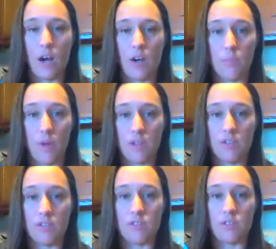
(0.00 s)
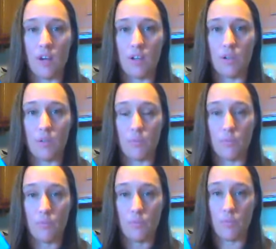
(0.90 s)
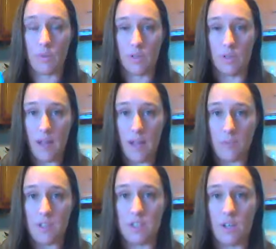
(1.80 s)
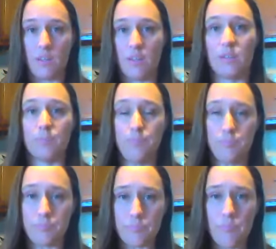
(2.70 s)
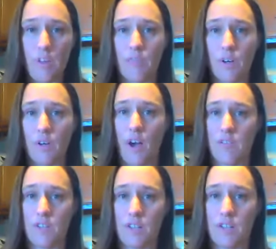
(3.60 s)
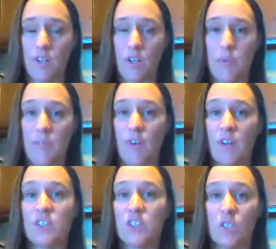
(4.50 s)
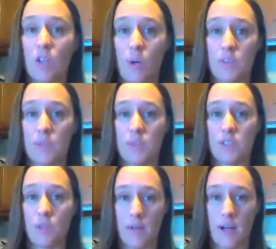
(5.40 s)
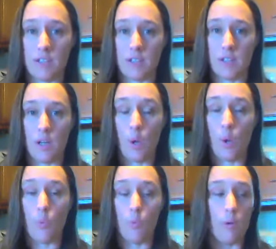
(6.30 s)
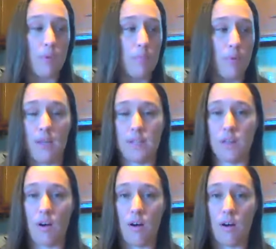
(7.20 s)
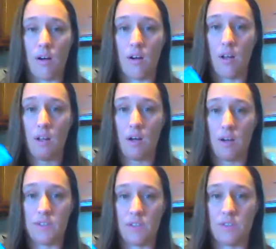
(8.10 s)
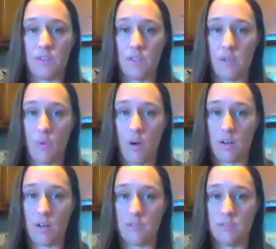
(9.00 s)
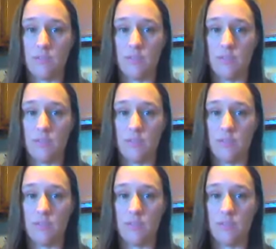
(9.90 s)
the molecules are not going to collide with each other very often. They're going to be very slow. It's going to be a slow reaction. When we place our Alka-seltzer in water,